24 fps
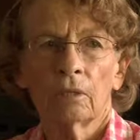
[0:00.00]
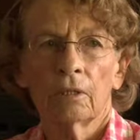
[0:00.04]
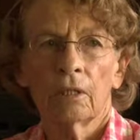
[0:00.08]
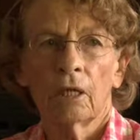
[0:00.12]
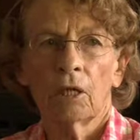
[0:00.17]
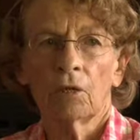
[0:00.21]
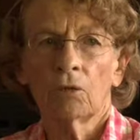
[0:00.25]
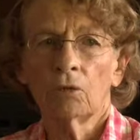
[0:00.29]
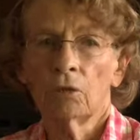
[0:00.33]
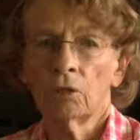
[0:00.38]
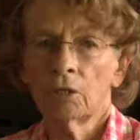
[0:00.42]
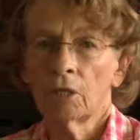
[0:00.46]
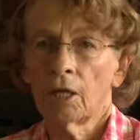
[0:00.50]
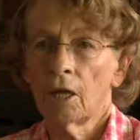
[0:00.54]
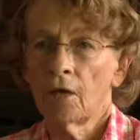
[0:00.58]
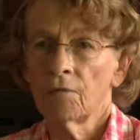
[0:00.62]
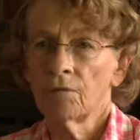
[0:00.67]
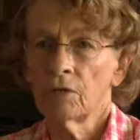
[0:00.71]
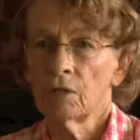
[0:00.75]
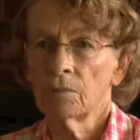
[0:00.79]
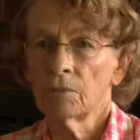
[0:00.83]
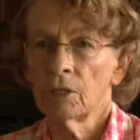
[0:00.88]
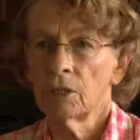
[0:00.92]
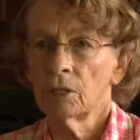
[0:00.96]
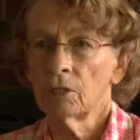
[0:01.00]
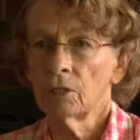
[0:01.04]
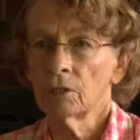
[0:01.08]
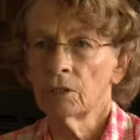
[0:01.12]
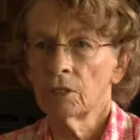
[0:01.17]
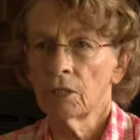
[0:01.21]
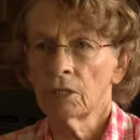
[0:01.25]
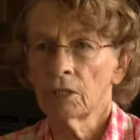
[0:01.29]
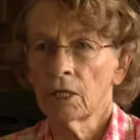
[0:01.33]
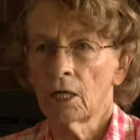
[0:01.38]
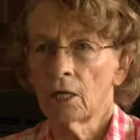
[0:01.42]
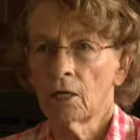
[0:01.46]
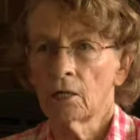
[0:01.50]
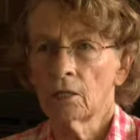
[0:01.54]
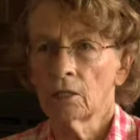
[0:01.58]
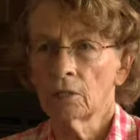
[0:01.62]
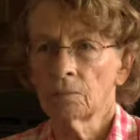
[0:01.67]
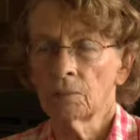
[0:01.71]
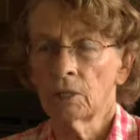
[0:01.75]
I couldn't have him here in this house